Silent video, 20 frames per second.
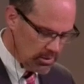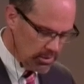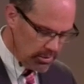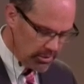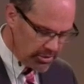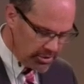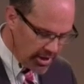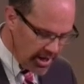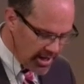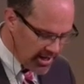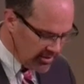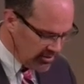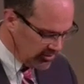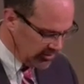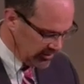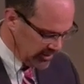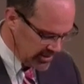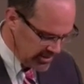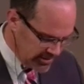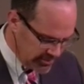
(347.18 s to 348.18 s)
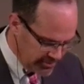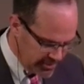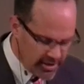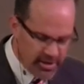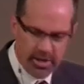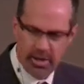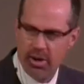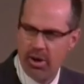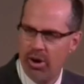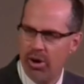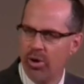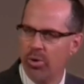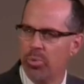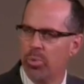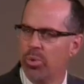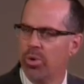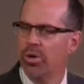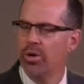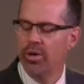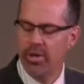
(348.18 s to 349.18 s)
Well, grace, it's a very hard
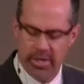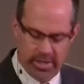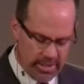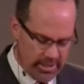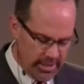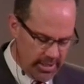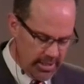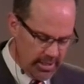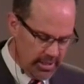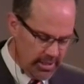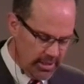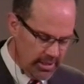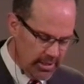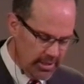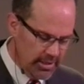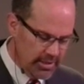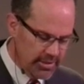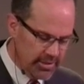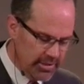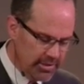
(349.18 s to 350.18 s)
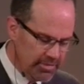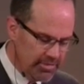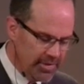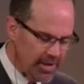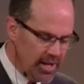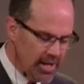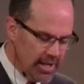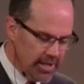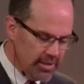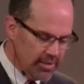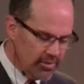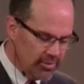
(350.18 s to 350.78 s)
word to define.